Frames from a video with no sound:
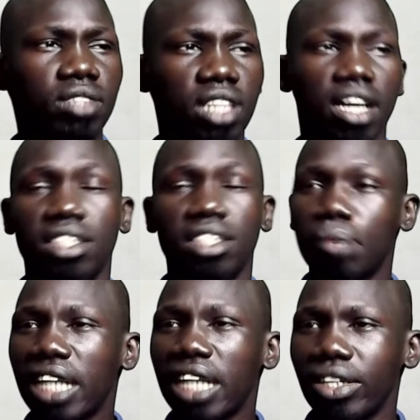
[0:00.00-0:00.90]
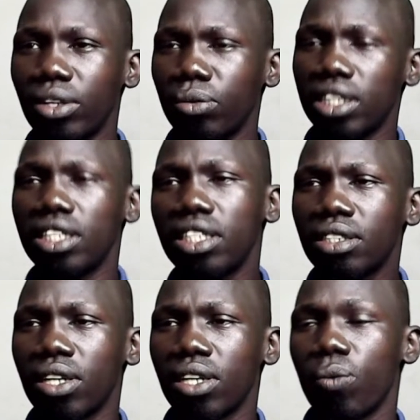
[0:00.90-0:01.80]
a subtitle with this
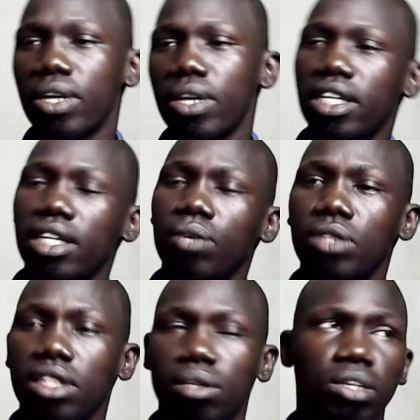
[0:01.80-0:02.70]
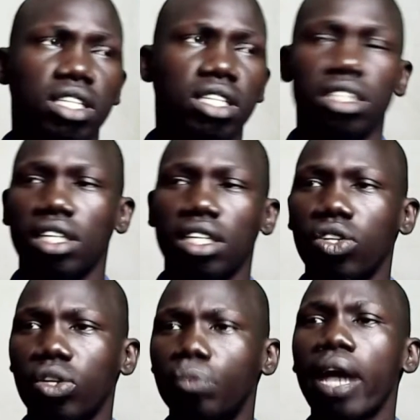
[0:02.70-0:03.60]
with uh, with, with this uh,
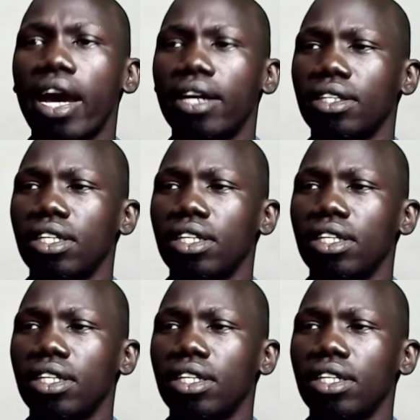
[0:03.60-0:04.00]
notepad